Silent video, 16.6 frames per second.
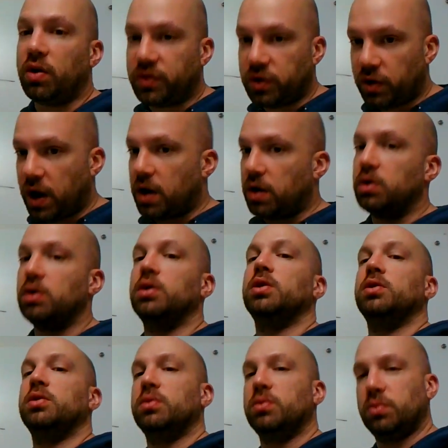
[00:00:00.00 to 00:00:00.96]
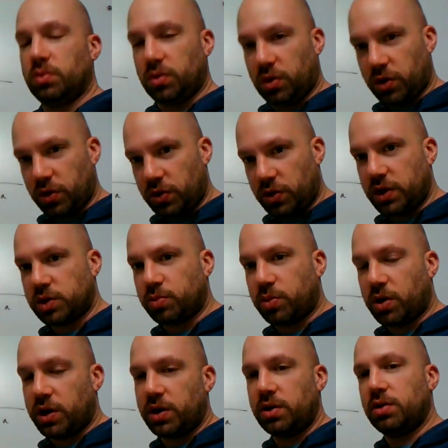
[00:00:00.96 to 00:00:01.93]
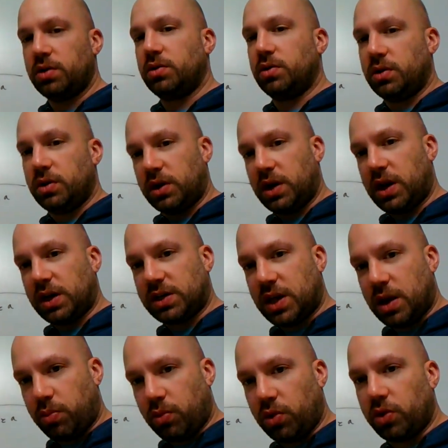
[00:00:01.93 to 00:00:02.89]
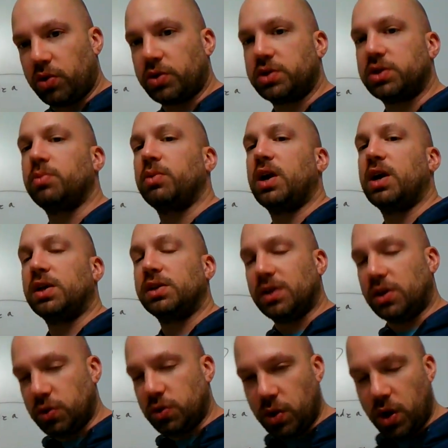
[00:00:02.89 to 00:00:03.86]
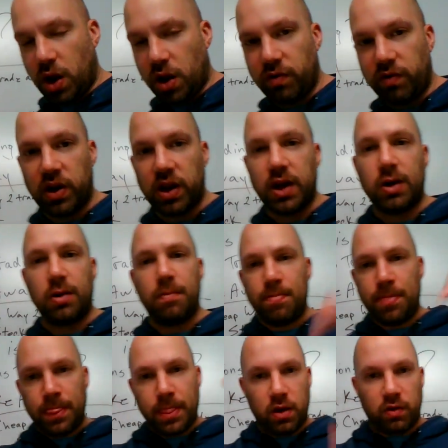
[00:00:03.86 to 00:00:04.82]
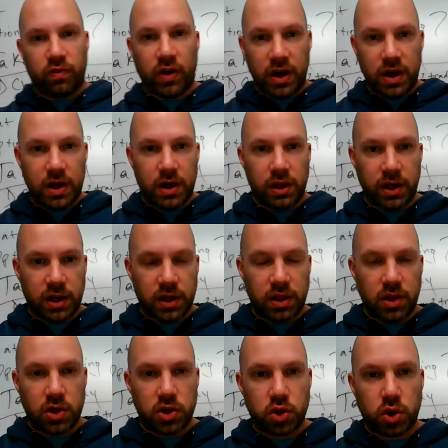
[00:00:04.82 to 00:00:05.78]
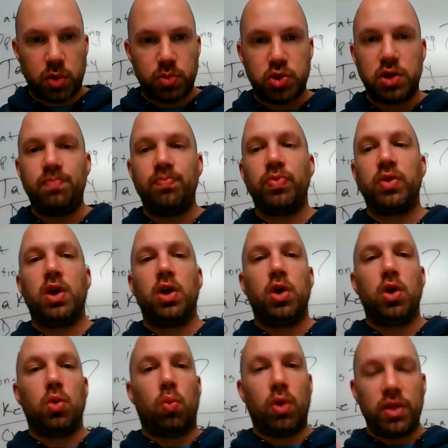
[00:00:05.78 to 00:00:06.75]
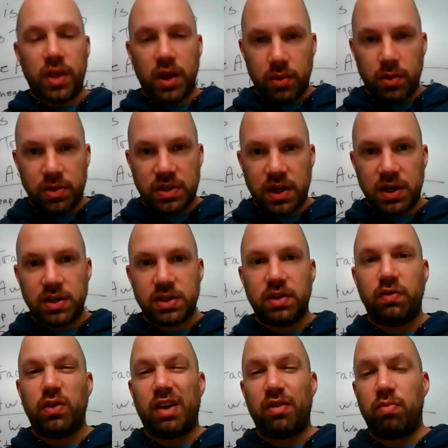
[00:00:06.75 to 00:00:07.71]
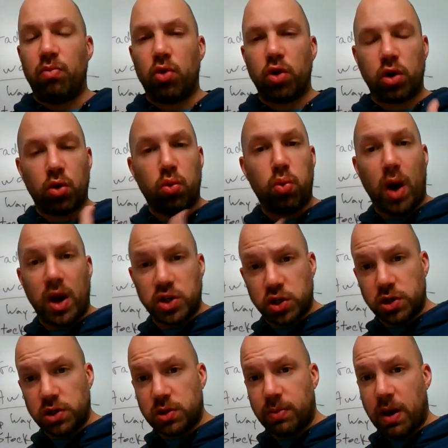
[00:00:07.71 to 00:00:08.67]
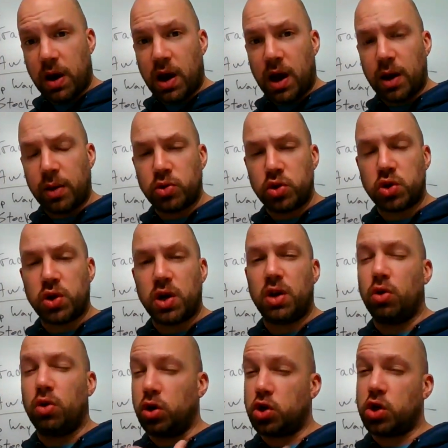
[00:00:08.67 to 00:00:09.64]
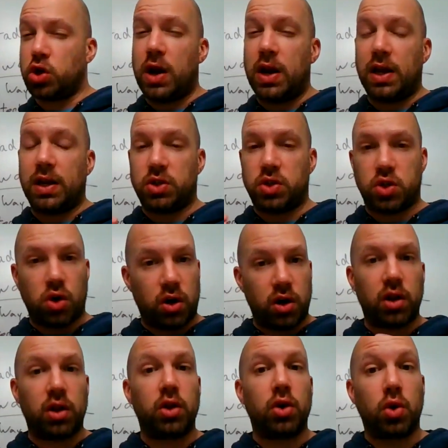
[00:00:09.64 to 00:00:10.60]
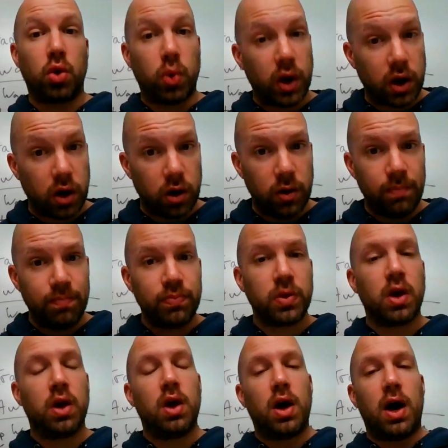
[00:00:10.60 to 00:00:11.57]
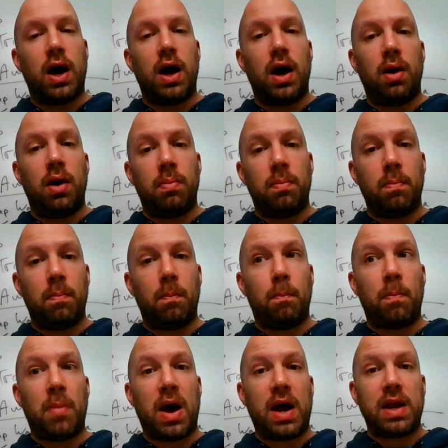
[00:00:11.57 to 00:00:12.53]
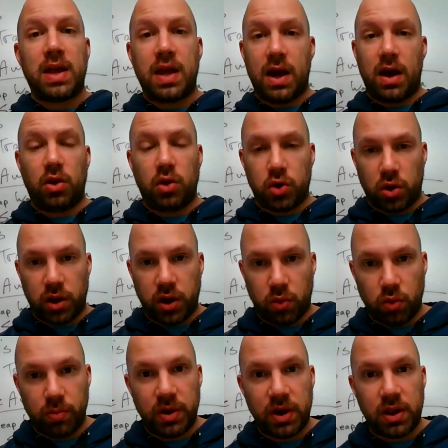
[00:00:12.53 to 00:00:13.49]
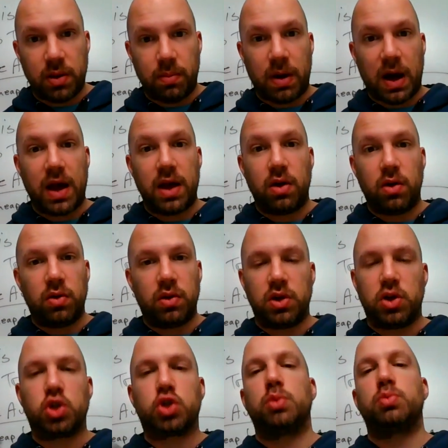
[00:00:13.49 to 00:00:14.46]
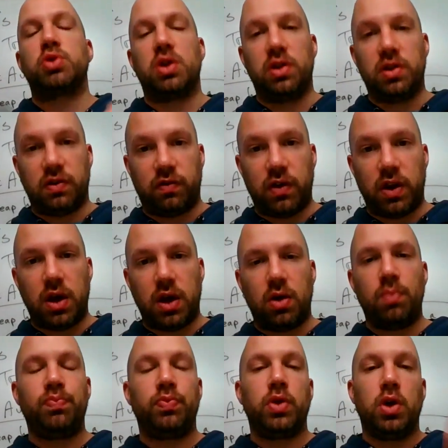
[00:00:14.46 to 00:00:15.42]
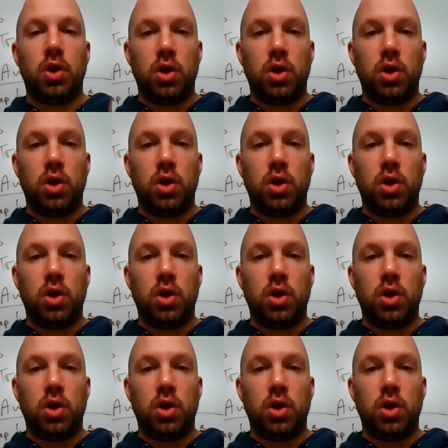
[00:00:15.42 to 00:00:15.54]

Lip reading: off the ground. Learn this part. Next step, we'll learn something else. I'll do another video. You'll find a link in the description. One thing I would say is that if you have more questions about options trading or you're trying to get started a little quicker, my calendar link will be in the bio, the description of this video.